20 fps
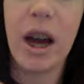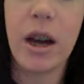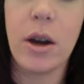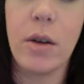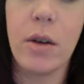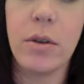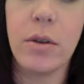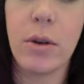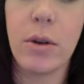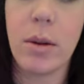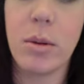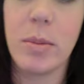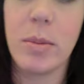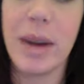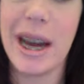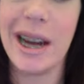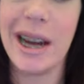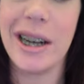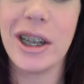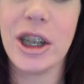go of the rubber
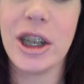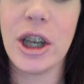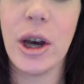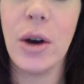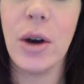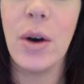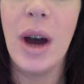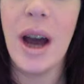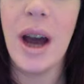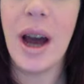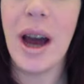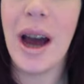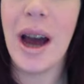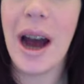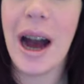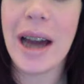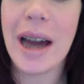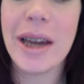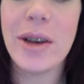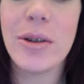band. So
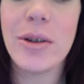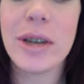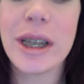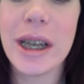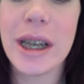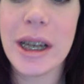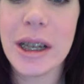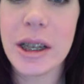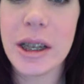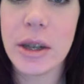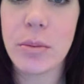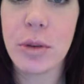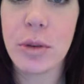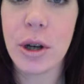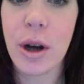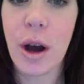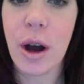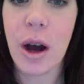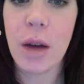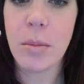I use this to put
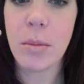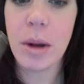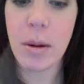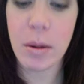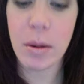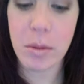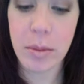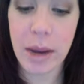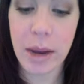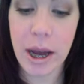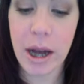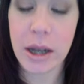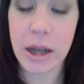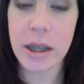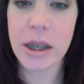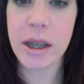on my rubber bands